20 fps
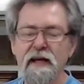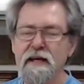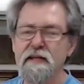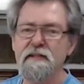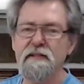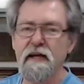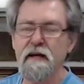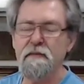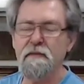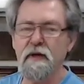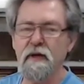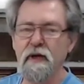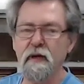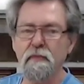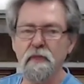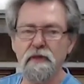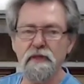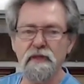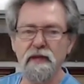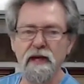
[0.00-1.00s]
As I say, I'm not
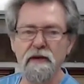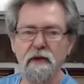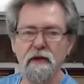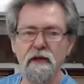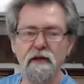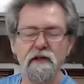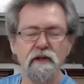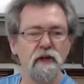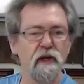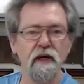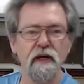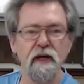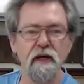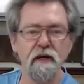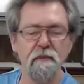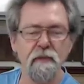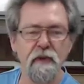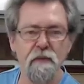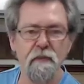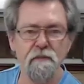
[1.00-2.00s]
going to put your name on it. You're not
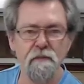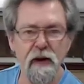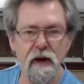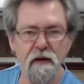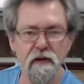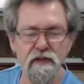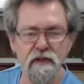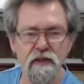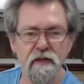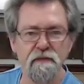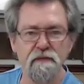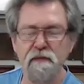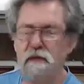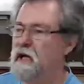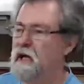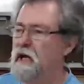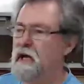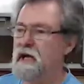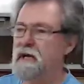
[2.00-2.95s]
going to be embarrassed if,